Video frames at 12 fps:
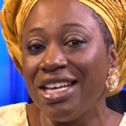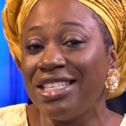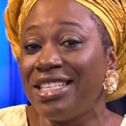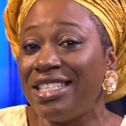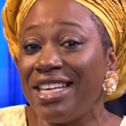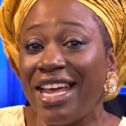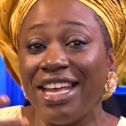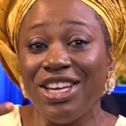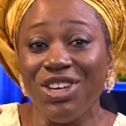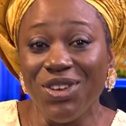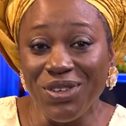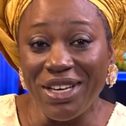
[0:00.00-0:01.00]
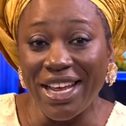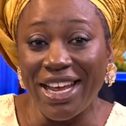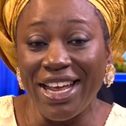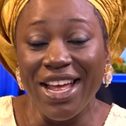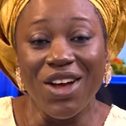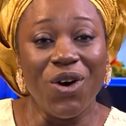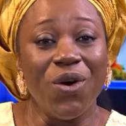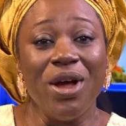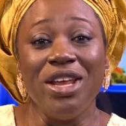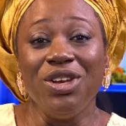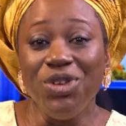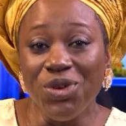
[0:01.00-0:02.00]
to see a new day or
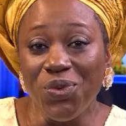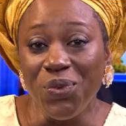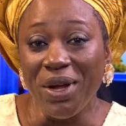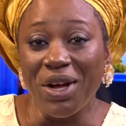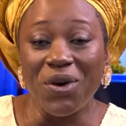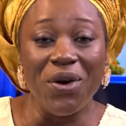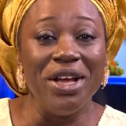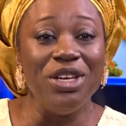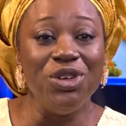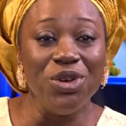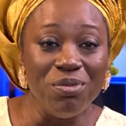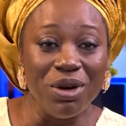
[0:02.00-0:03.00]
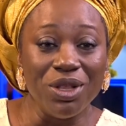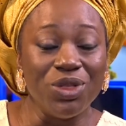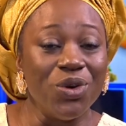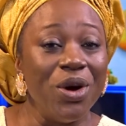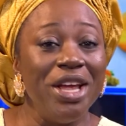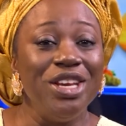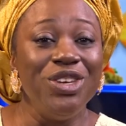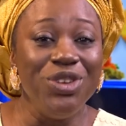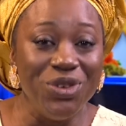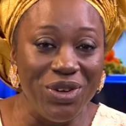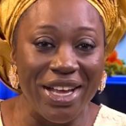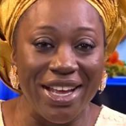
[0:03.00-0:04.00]
a new week or a new month or a
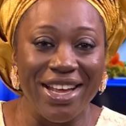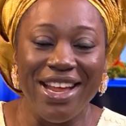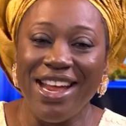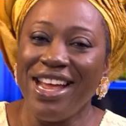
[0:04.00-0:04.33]
new year,